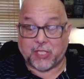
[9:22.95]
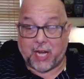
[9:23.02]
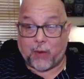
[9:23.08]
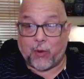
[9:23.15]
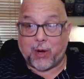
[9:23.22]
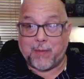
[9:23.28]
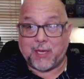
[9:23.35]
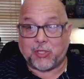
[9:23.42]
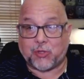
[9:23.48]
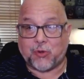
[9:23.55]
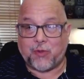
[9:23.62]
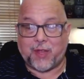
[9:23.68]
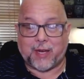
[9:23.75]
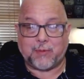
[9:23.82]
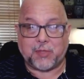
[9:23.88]
and I want to make sure
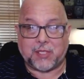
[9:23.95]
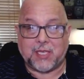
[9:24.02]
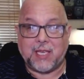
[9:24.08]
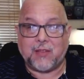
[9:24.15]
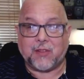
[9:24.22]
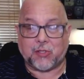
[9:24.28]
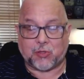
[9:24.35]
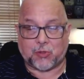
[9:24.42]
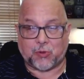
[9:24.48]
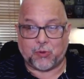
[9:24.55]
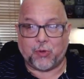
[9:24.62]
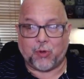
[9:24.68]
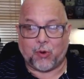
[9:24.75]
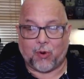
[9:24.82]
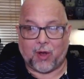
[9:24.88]
that I'm seeing this through
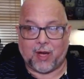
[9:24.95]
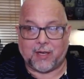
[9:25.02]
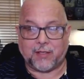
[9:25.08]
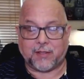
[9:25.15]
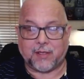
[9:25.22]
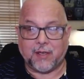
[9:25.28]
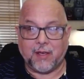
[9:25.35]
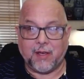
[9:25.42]
your eyes.